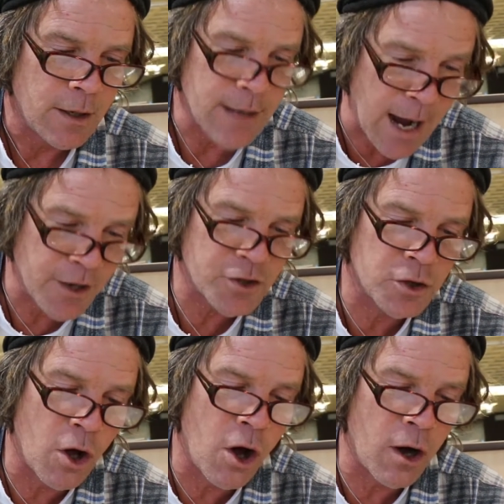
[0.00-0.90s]
Not as
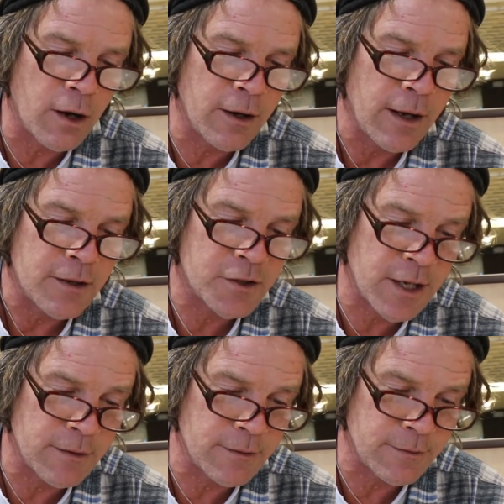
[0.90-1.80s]
long,
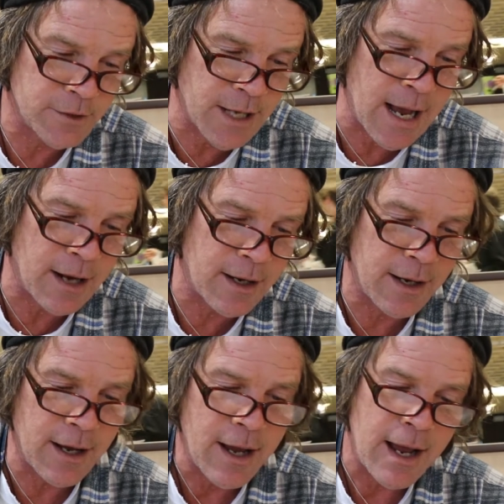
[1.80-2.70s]
Zach,
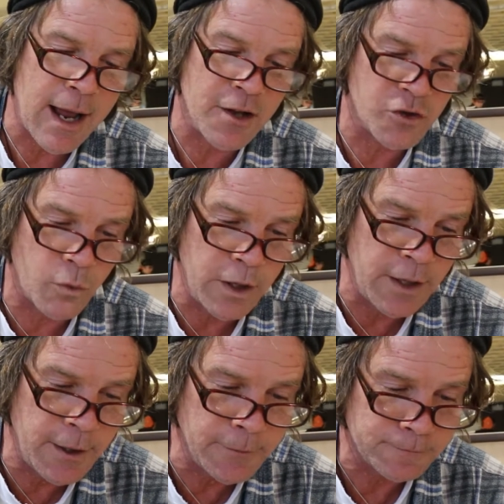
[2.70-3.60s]
as
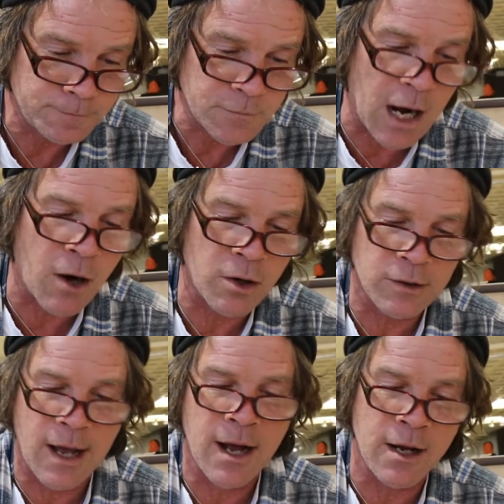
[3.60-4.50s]
we are
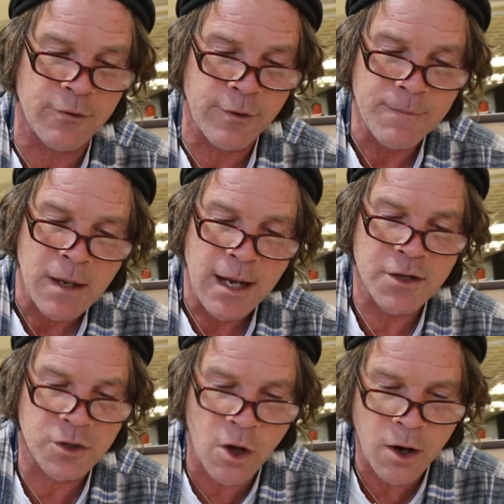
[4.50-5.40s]
alive.
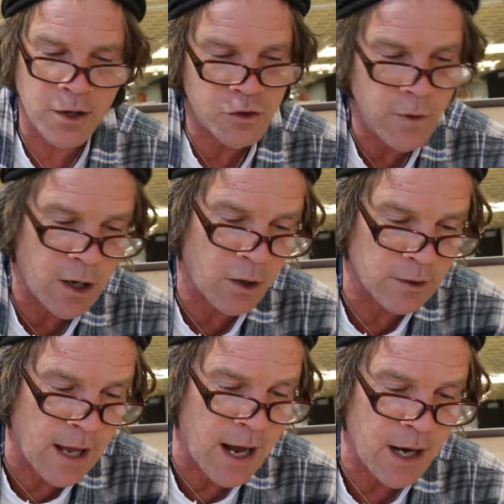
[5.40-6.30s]
As long as we are
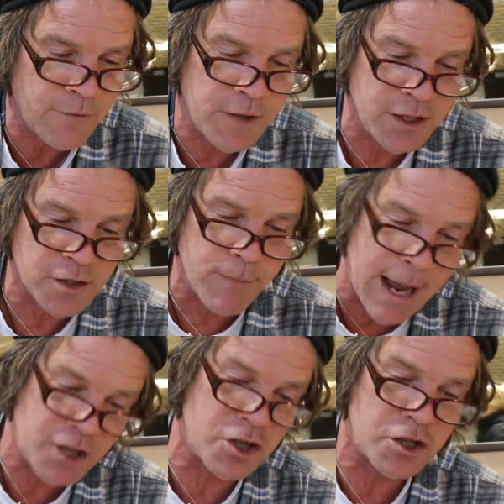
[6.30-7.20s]
alive, these
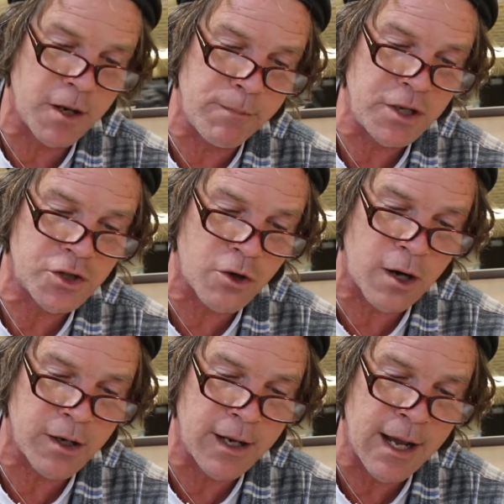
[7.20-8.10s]
matches can be
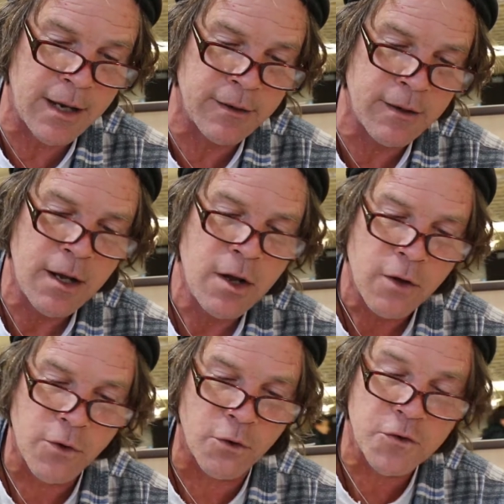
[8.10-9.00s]
struck again,
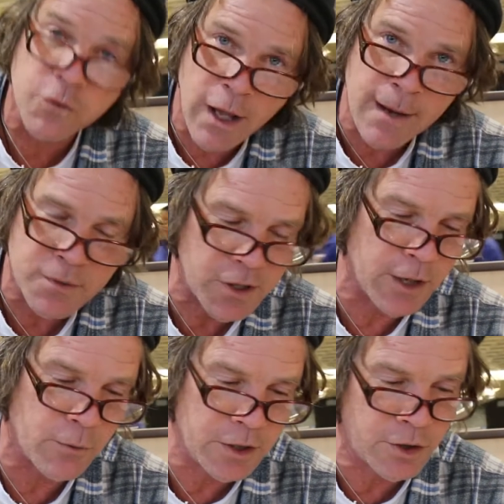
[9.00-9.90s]
those flames
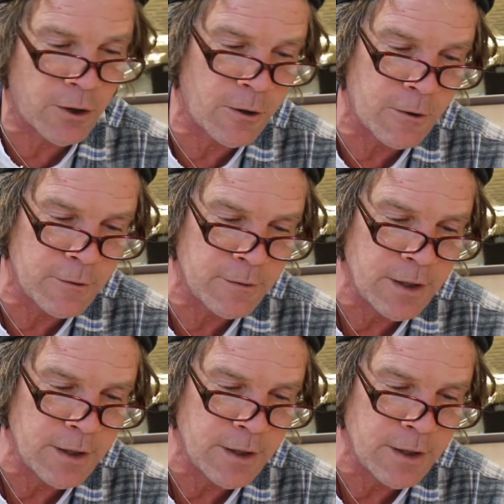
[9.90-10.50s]
can return,